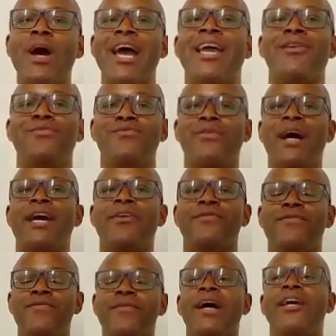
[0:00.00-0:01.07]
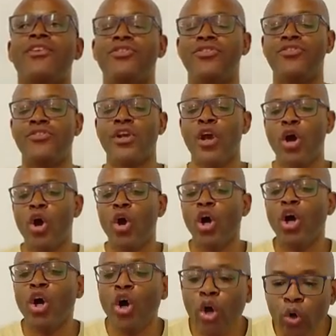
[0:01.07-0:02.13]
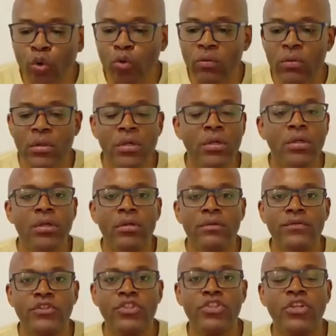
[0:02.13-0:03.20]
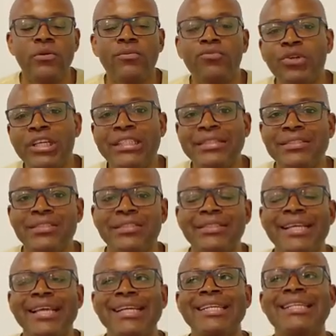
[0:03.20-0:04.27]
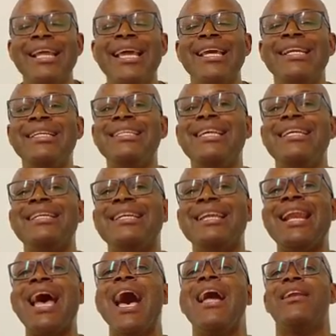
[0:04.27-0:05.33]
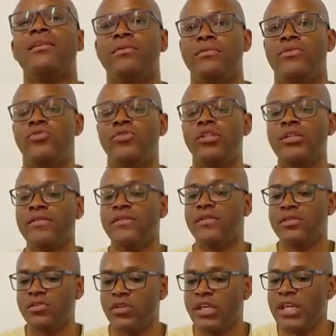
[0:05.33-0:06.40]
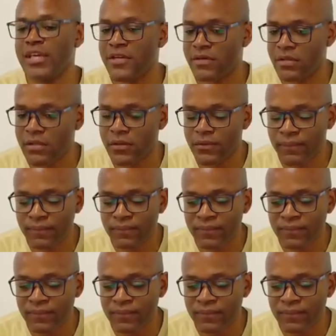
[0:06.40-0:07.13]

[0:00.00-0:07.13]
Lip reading: white firefighters who, for some reason, said they did not see these kids.